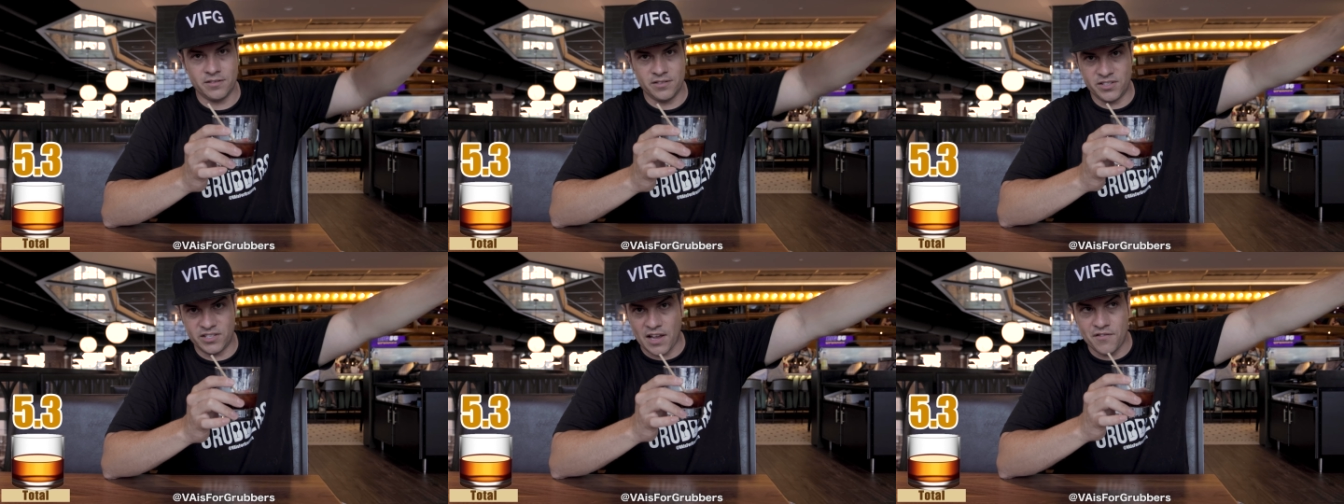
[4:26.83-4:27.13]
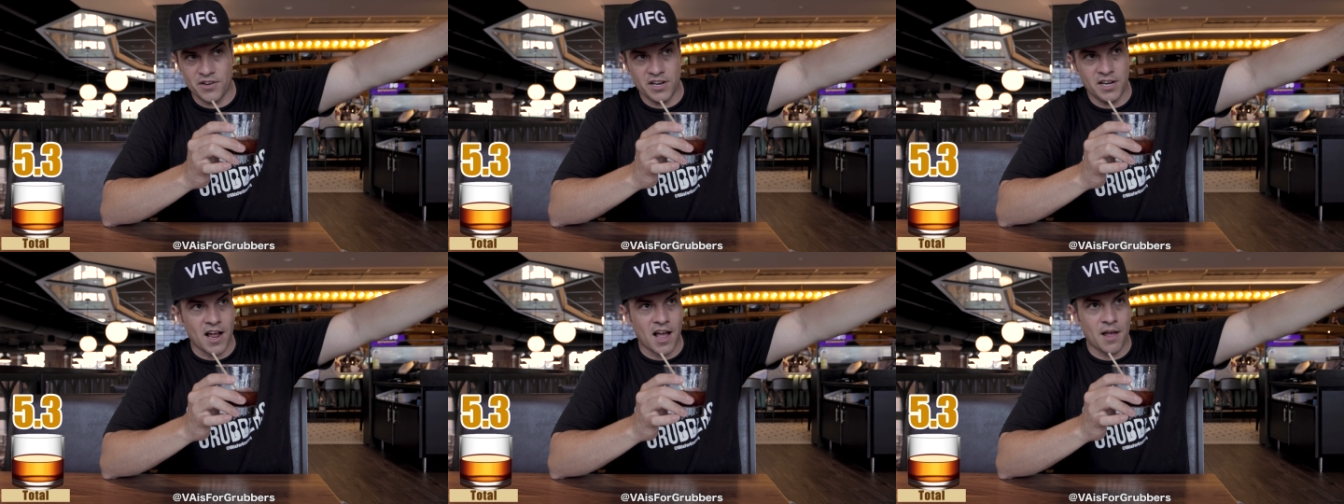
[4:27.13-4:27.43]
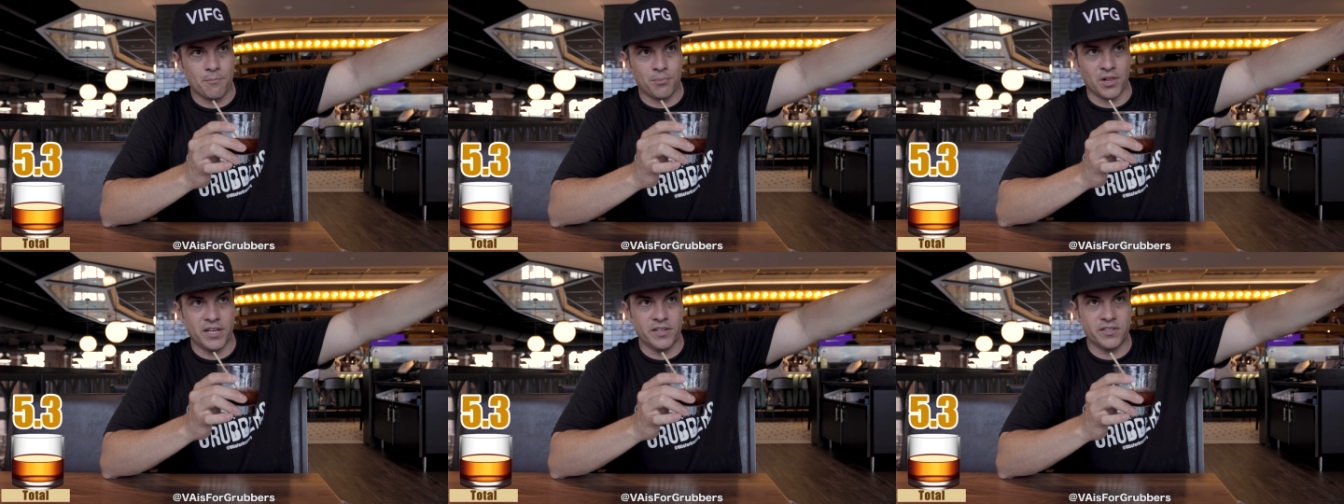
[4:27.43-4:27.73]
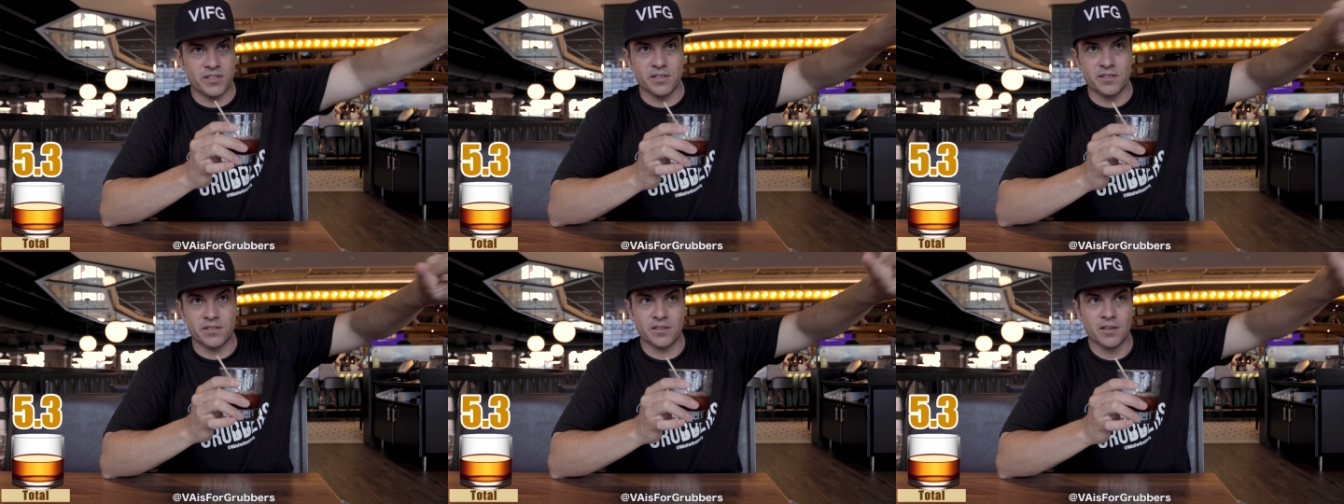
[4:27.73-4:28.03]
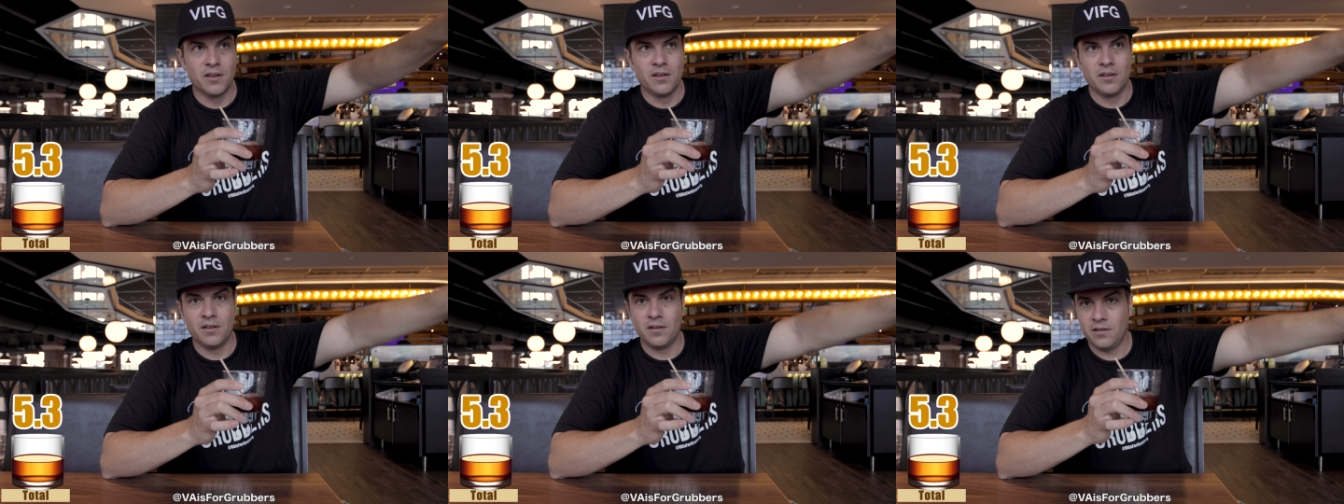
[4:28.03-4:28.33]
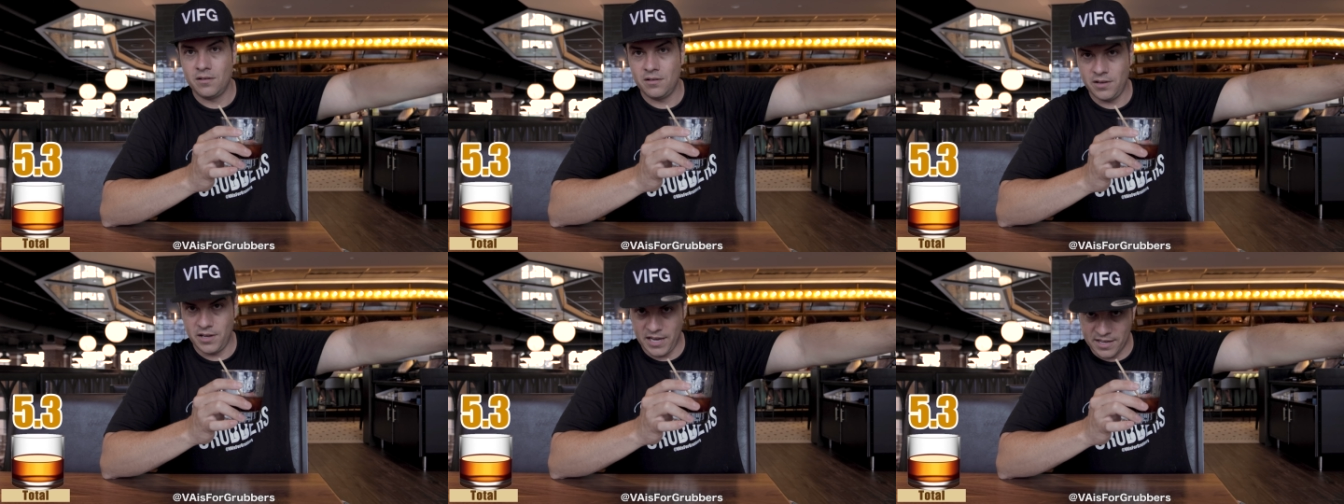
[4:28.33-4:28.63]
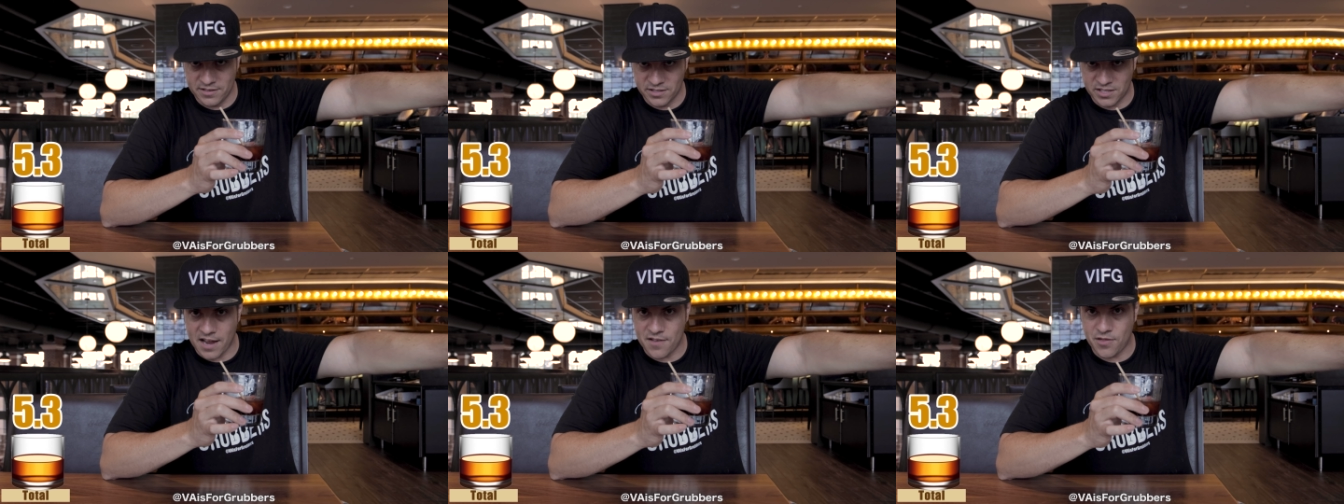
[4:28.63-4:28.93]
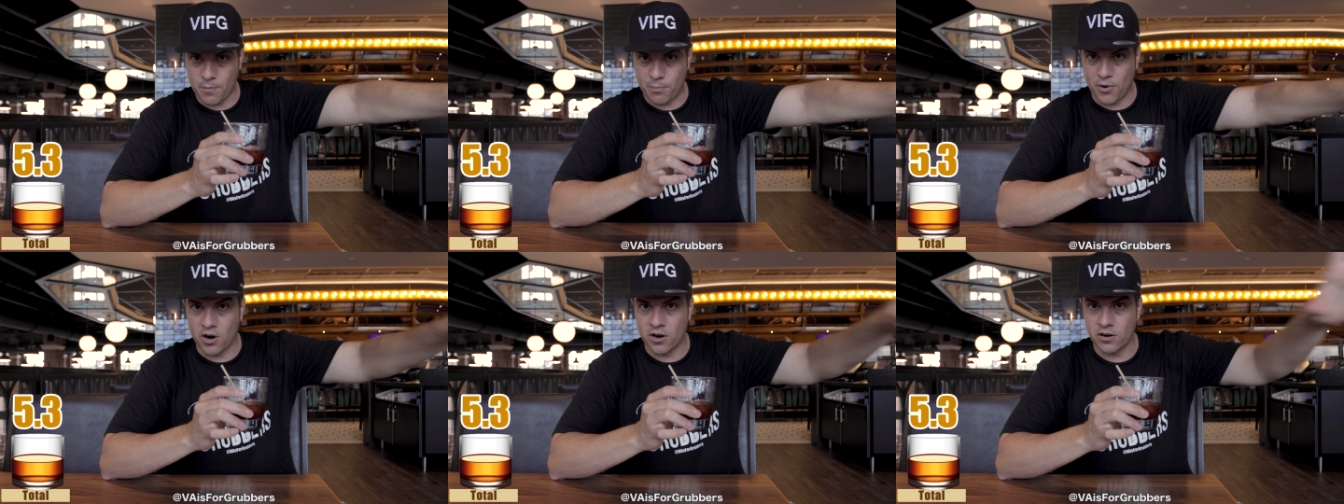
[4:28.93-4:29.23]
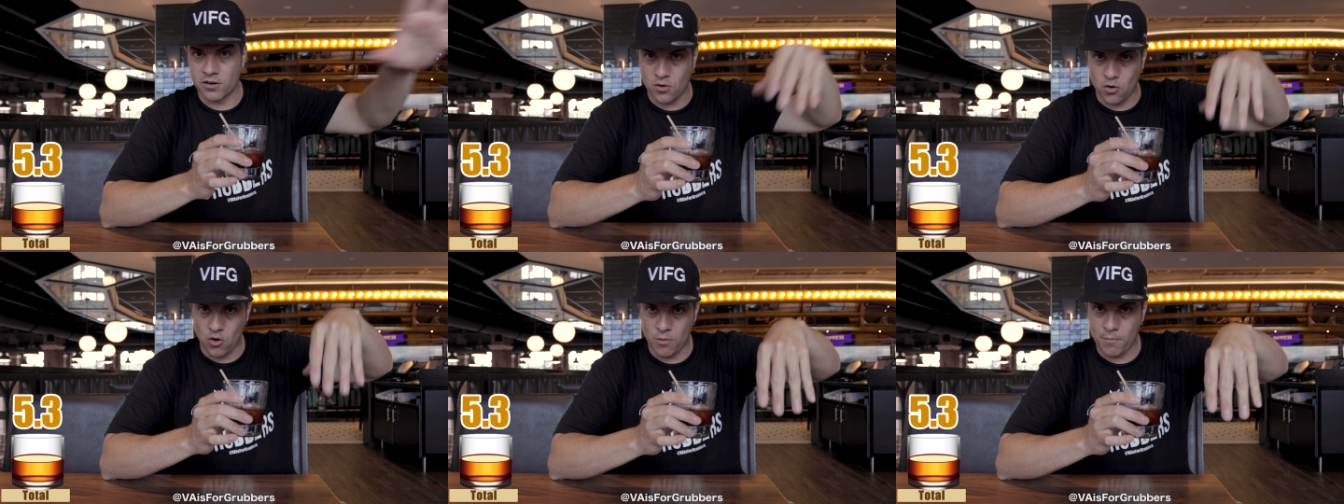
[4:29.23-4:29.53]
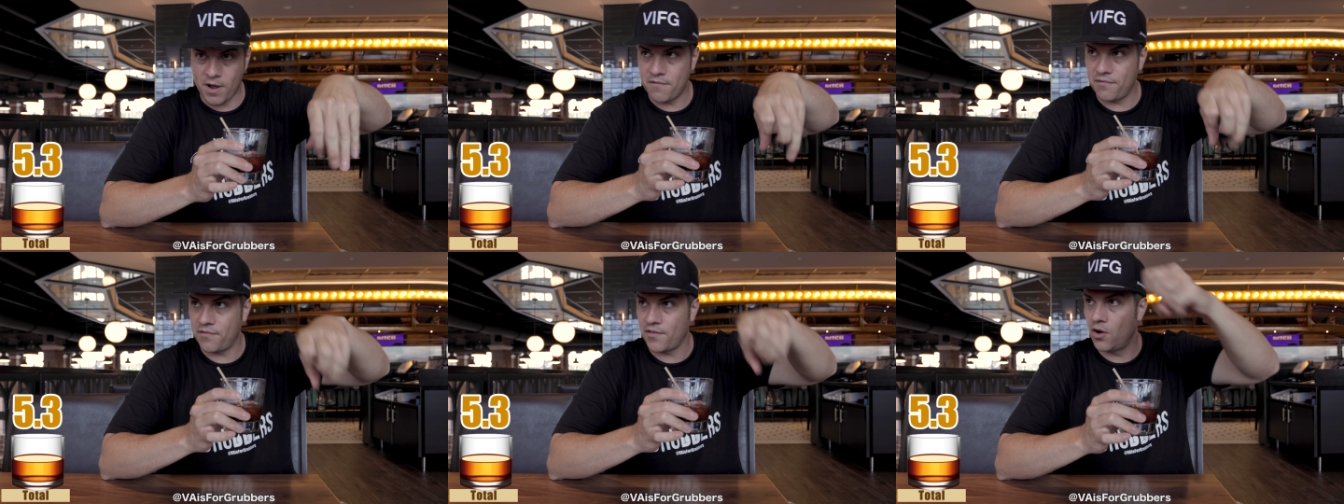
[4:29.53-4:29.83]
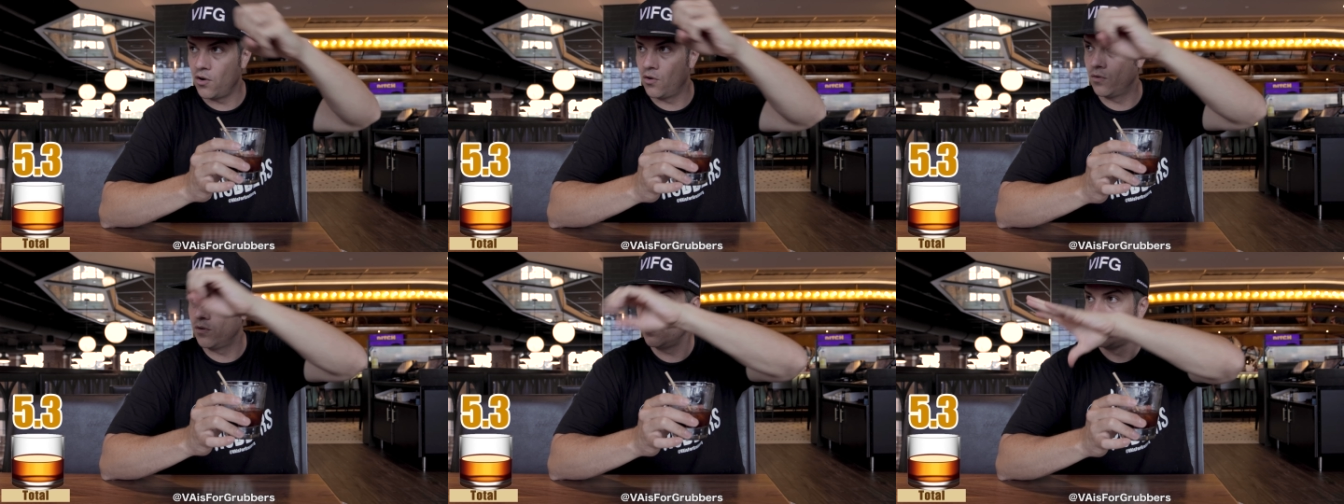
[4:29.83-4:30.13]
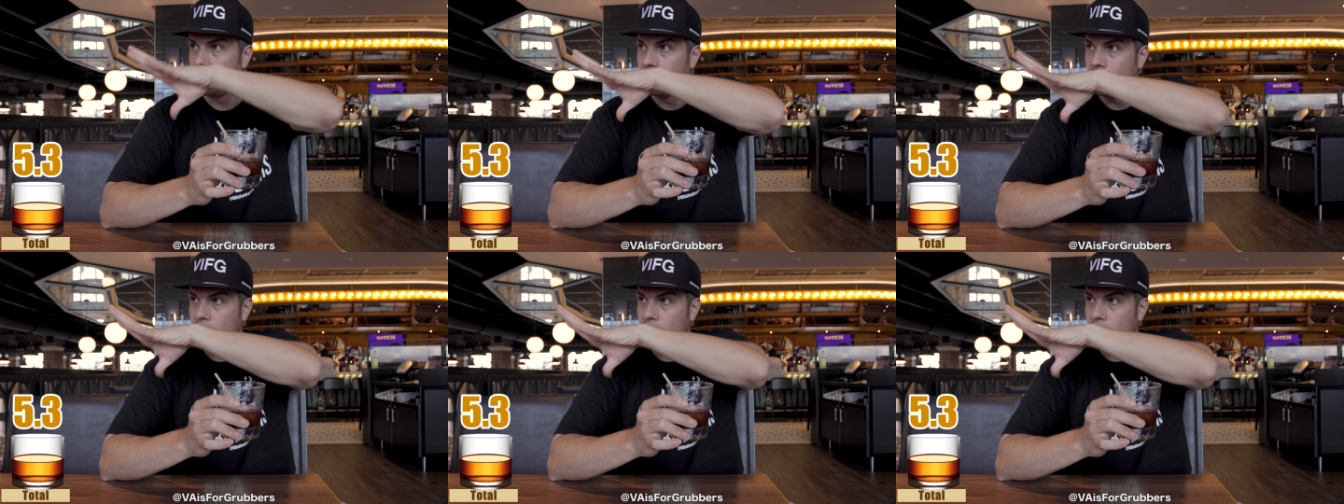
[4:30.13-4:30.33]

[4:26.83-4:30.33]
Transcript: 79 places inside the park, on my phone,